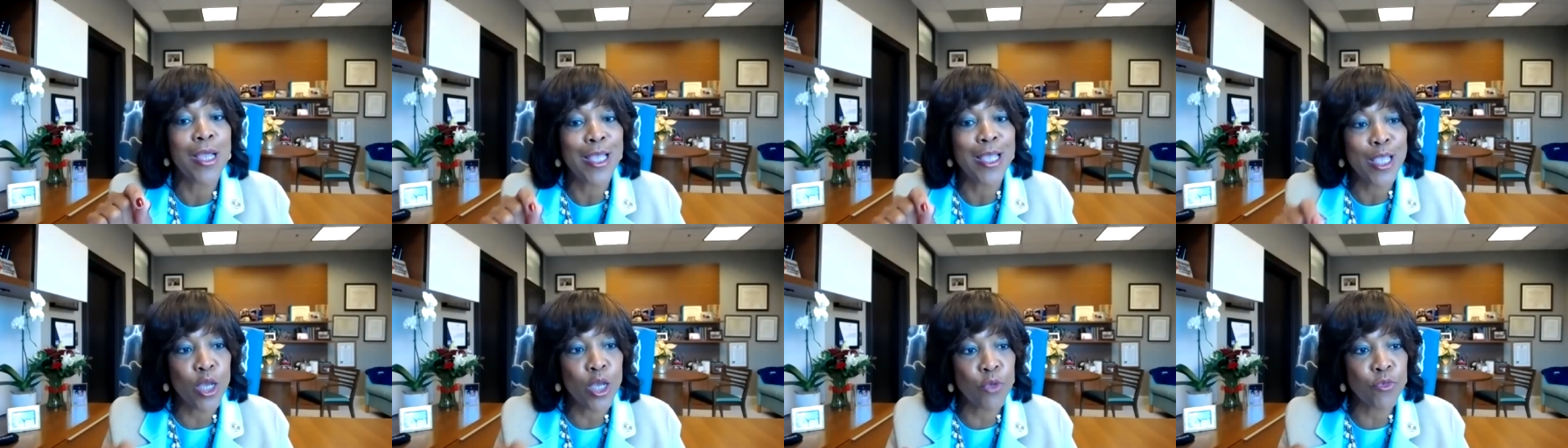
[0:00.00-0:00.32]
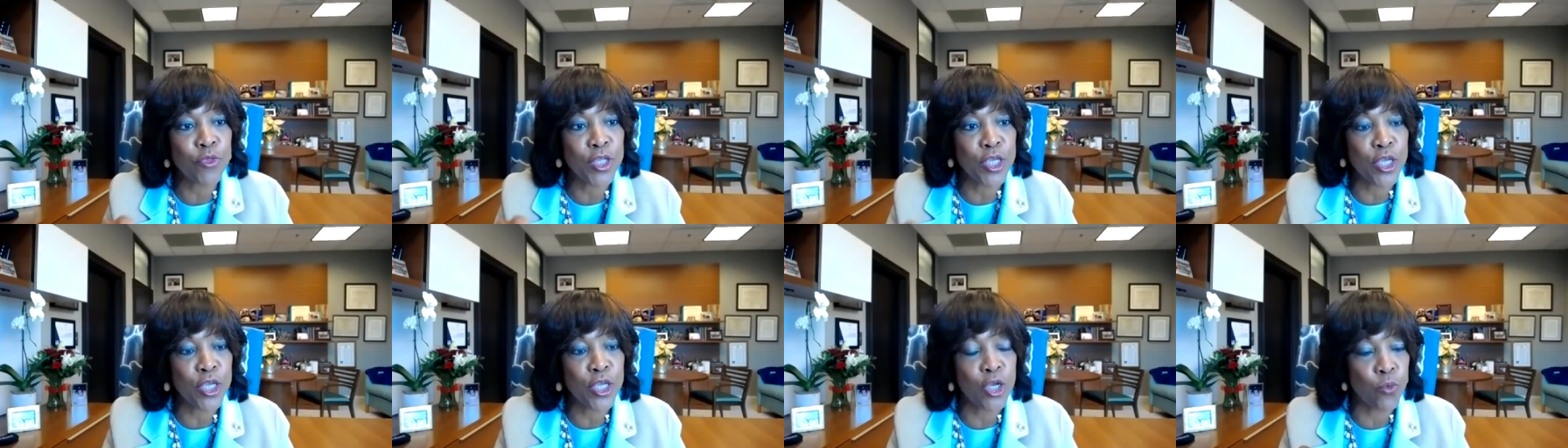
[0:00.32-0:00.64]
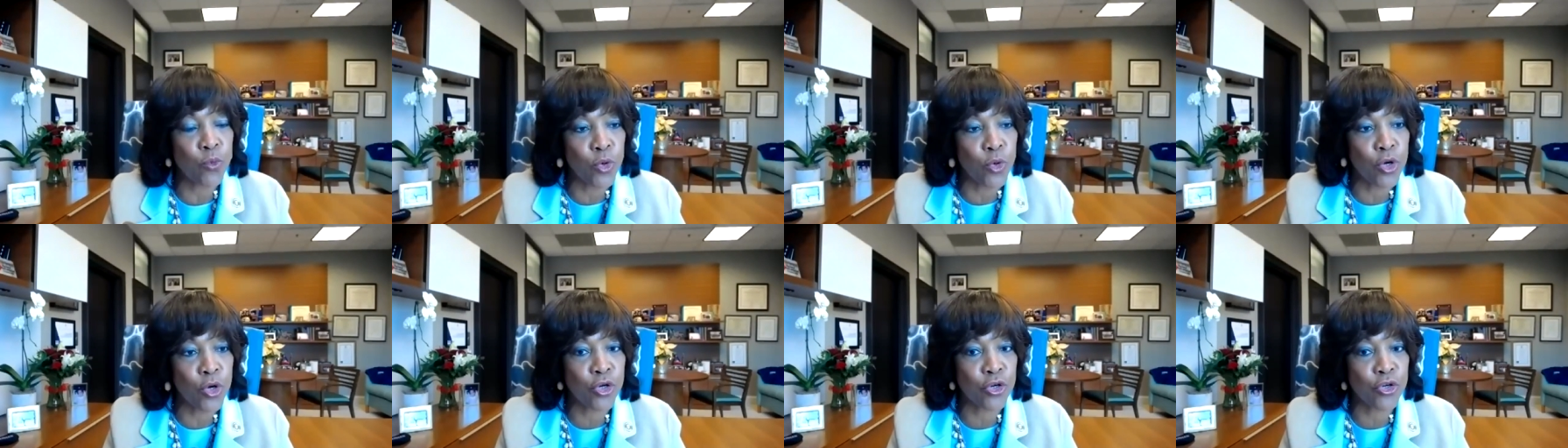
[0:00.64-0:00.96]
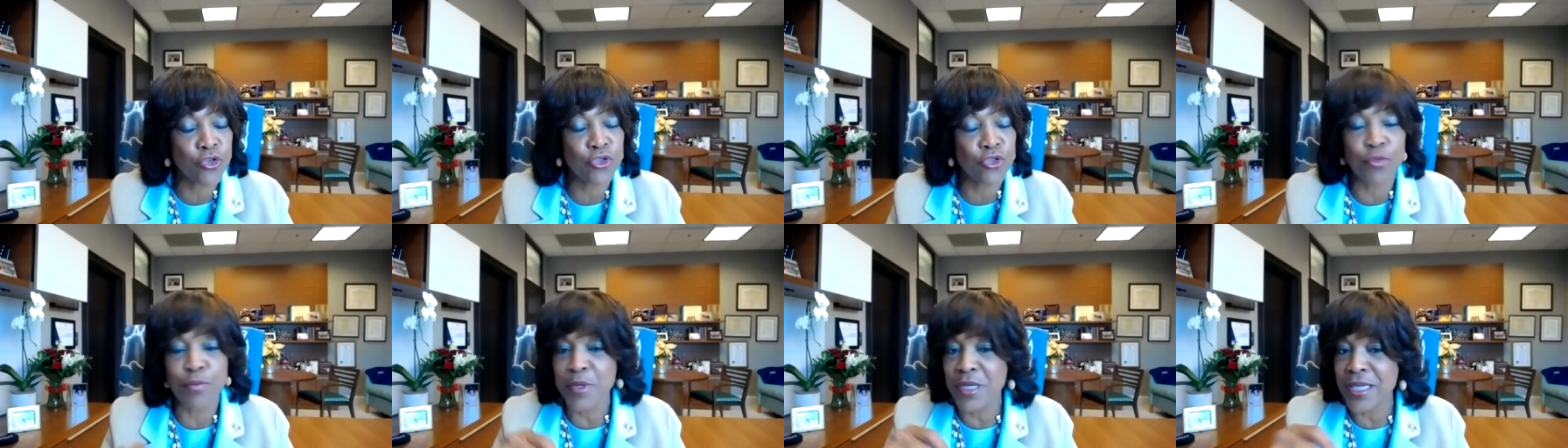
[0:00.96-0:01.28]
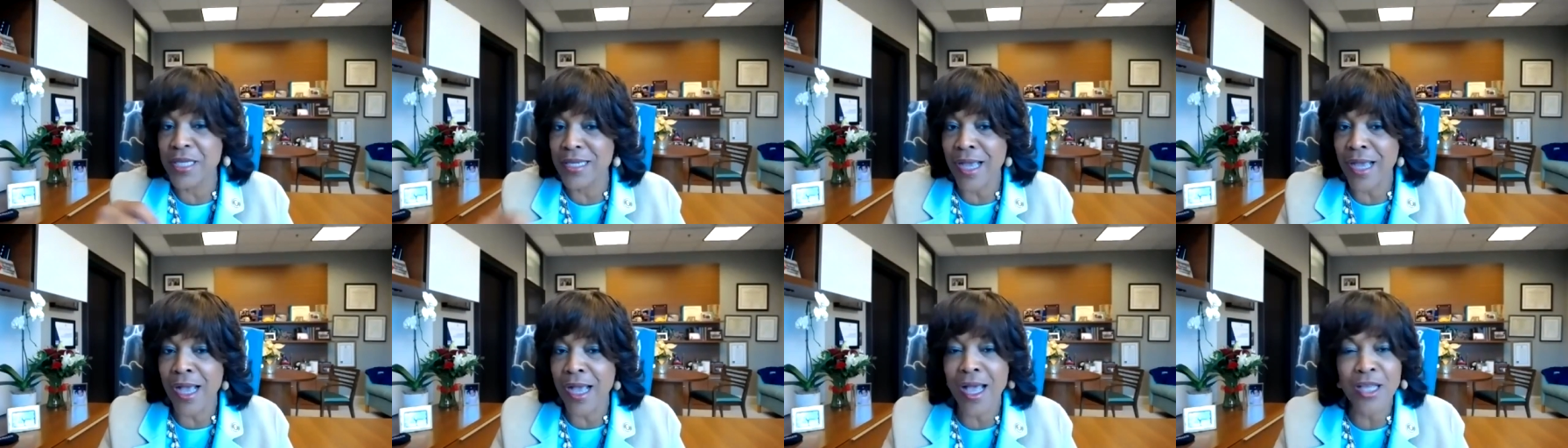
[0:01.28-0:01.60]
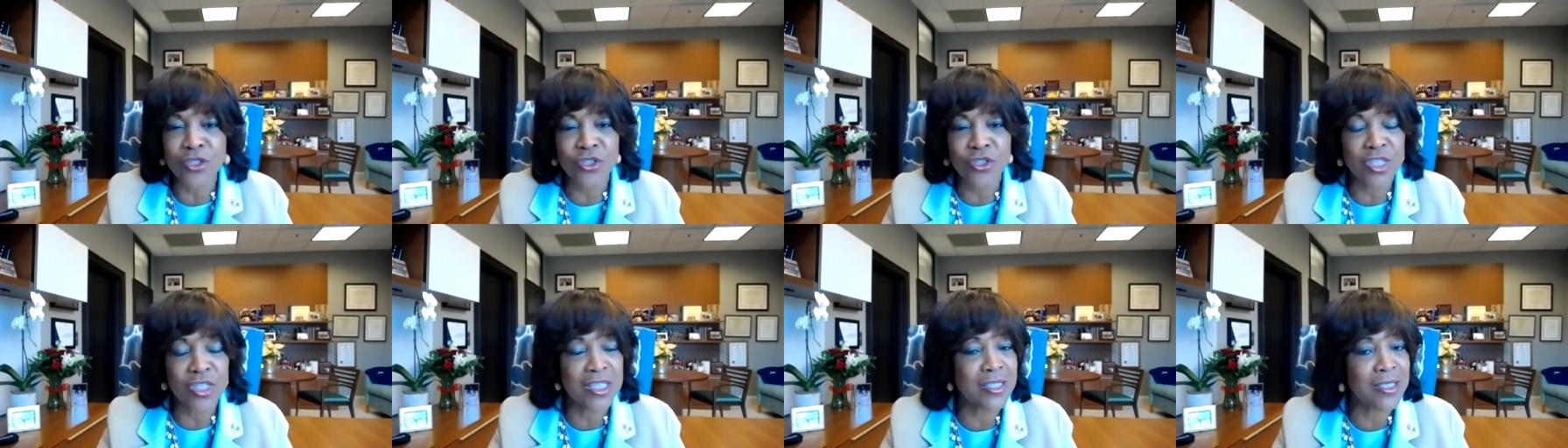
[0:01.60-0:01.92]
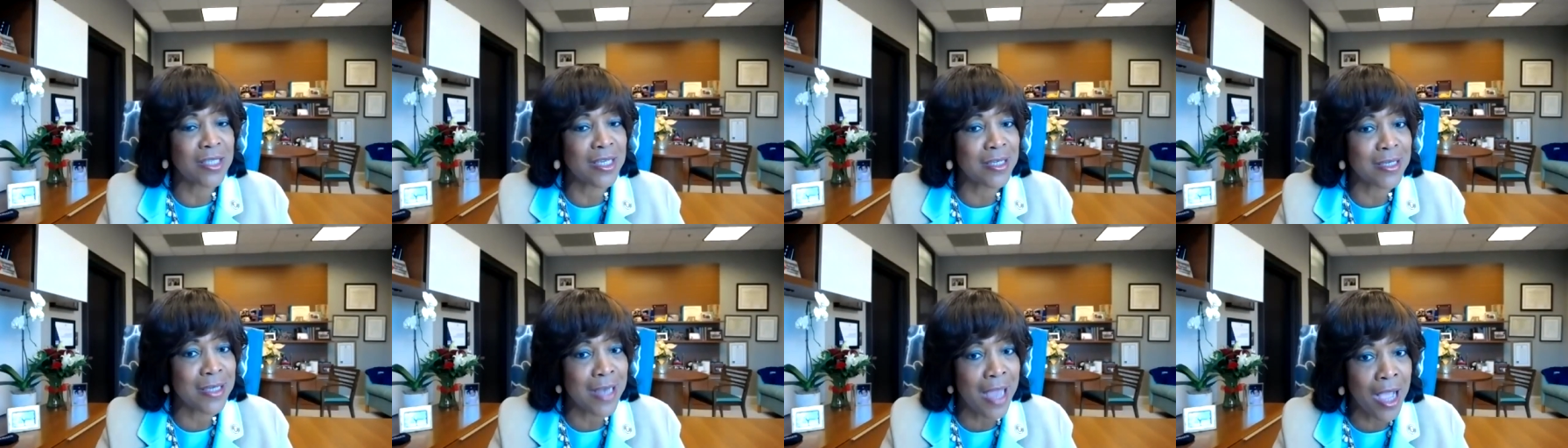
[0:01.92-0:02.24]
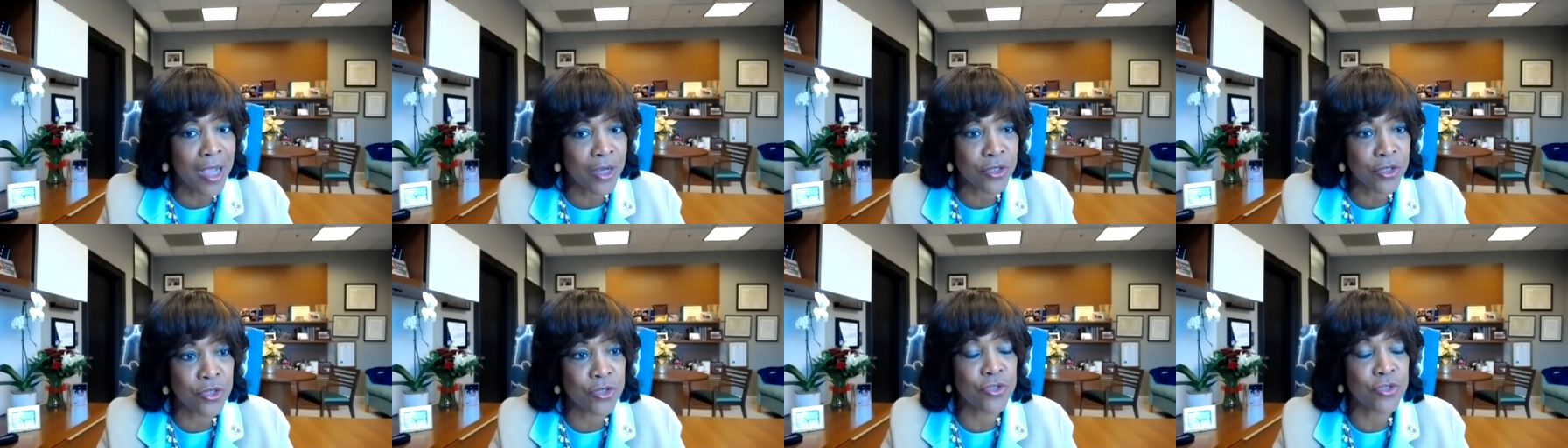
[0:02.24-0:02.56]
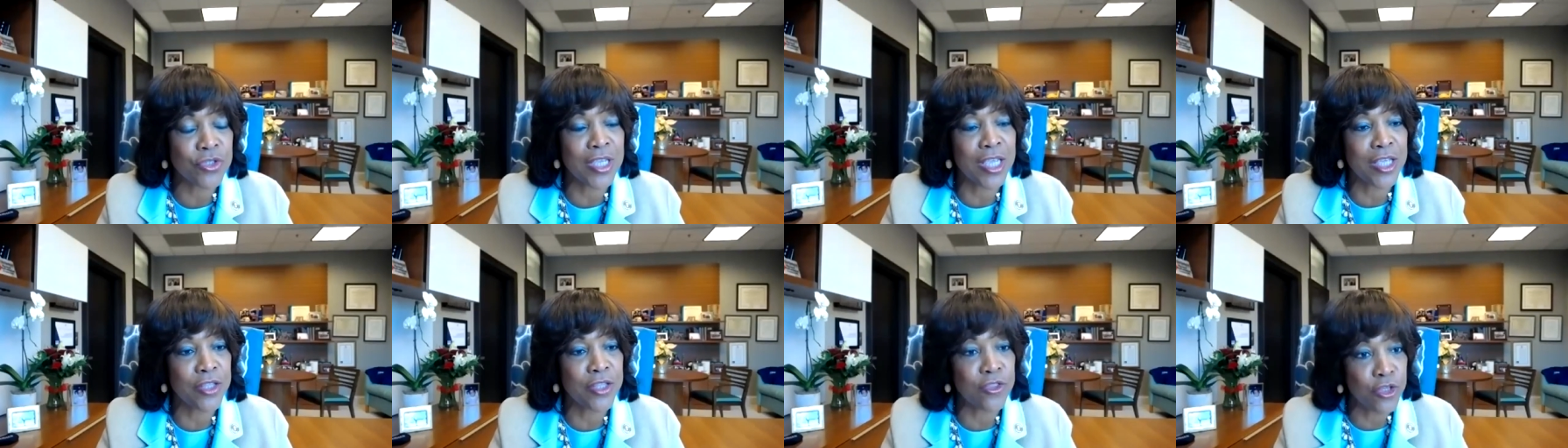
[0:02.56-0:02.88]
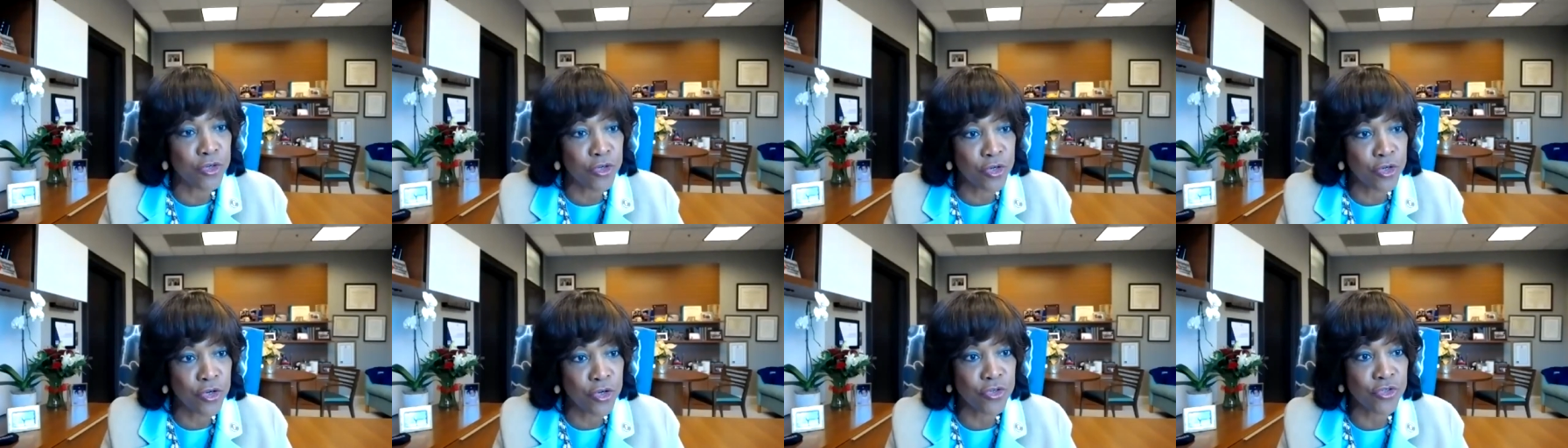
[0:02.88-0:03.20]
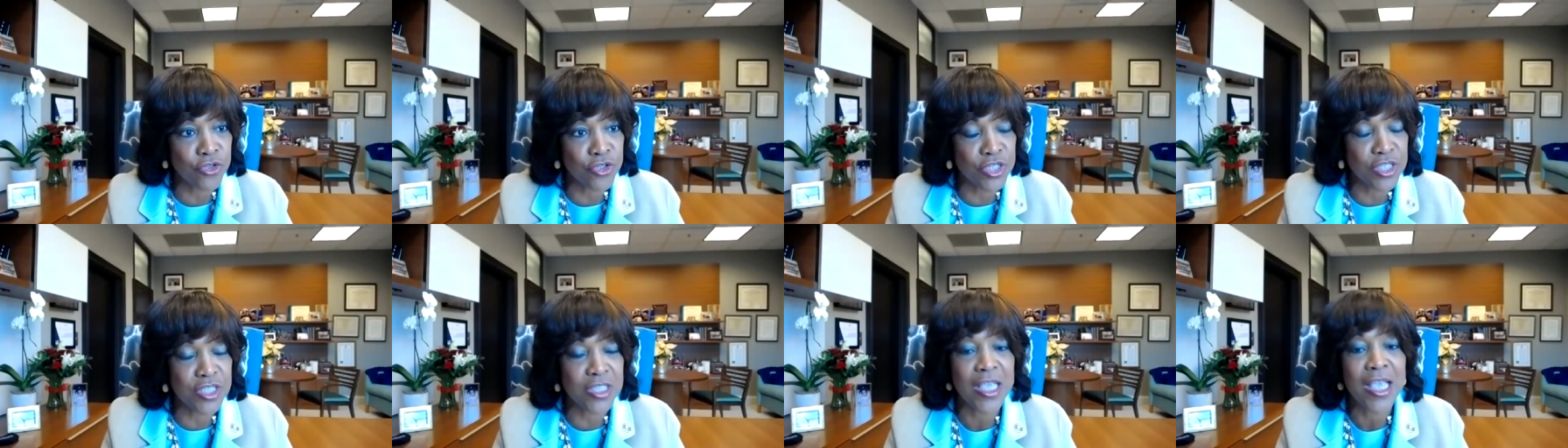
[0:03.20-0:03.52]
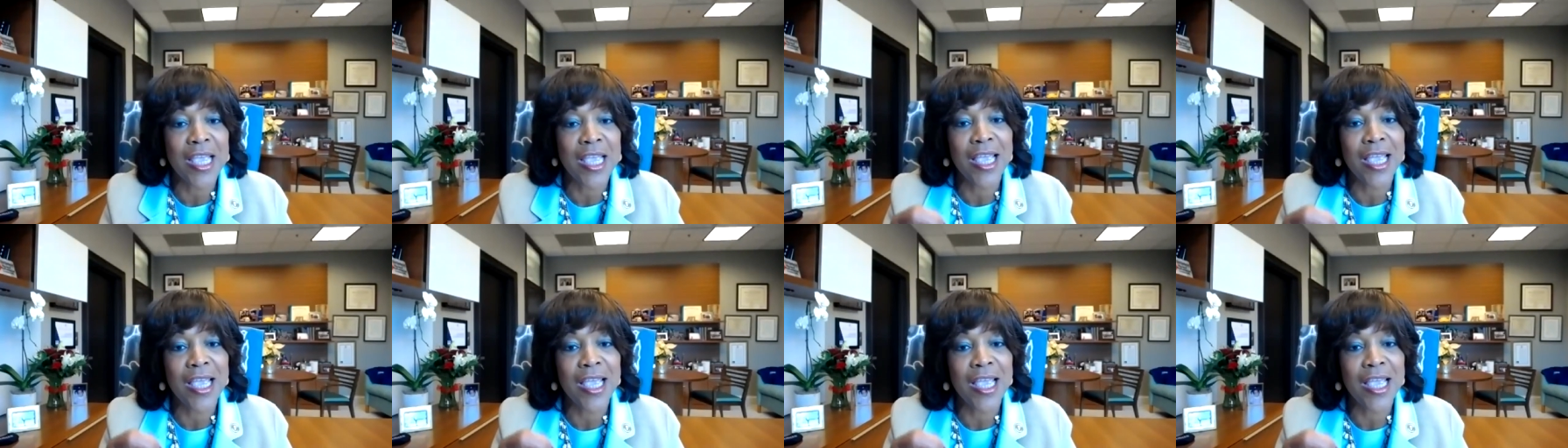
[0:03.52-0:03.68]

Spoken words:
healthcare workers beyond just the doctors and the nurses,